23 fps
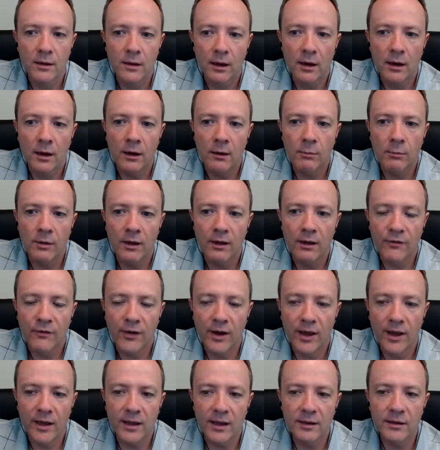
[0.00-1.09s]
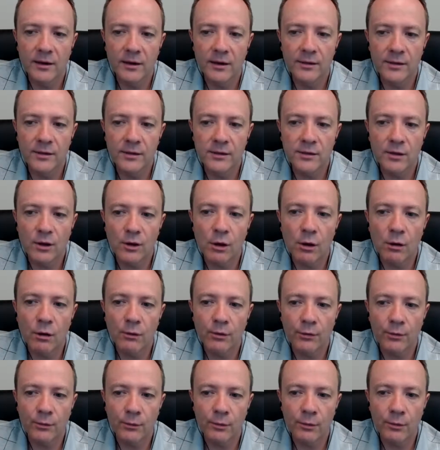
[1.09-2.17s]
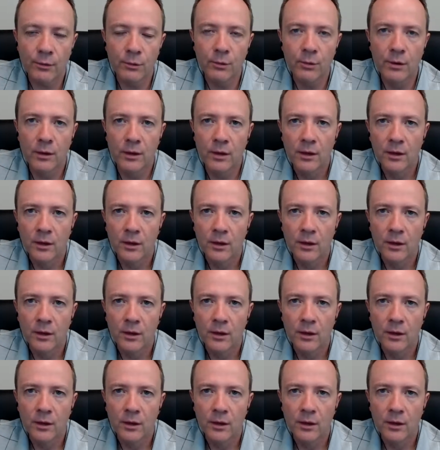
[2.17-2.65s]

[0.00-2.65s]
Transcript: um, if I had done this all through